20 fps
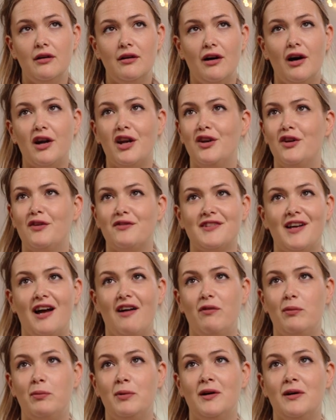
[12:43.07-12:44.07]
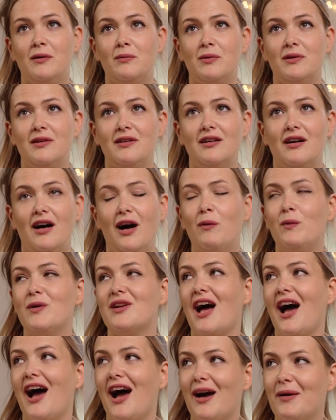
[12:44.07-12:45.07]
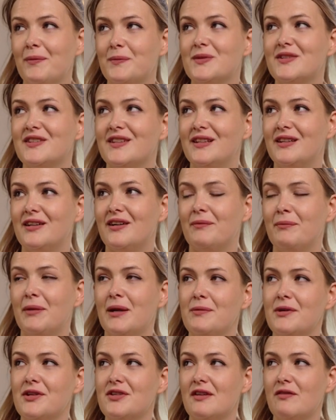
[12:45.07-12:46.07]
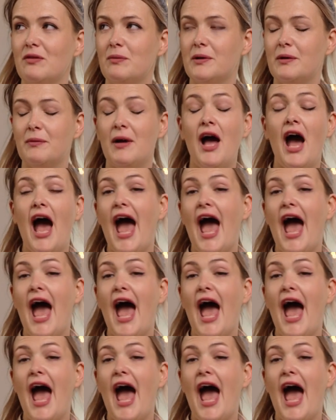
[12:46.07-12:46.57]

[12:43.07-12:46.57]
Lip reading: I'd love to have a pub. I would absolutely love, maybe I should have a pub.